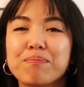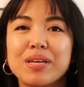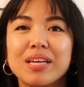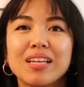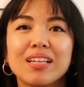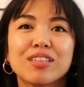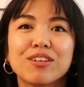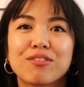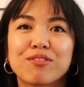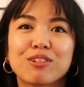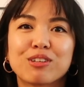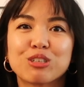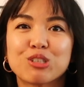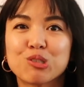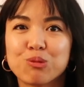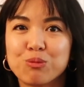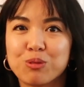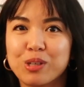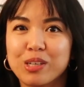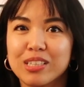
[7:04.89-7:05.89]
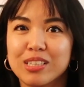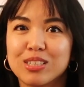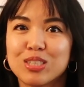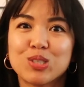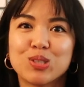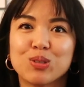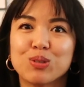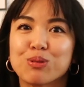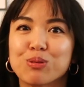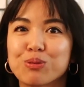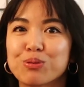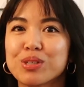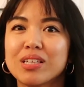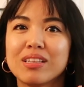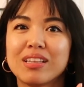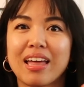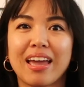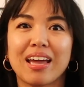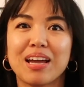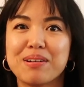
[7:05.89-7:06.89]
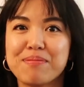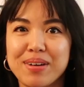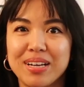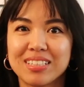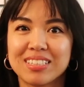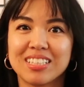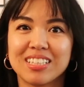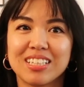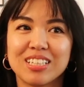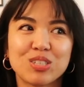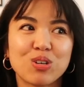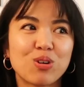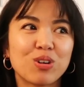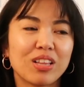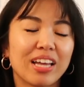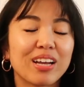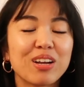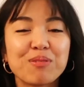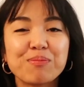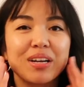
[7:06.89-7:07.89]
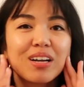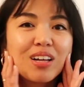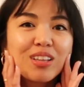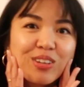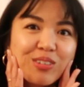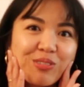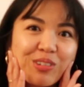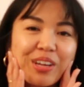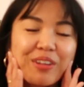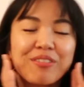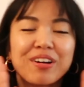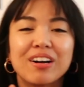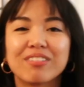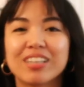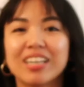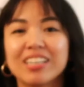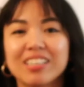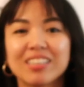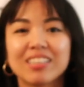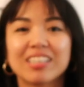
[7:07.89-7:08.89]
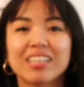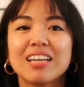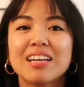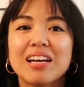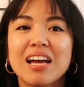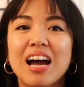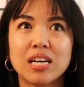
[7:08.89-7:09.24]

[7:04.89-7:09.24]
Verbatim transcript: being the first one to relay a message, or like, oh my god, look what I found kind of thing.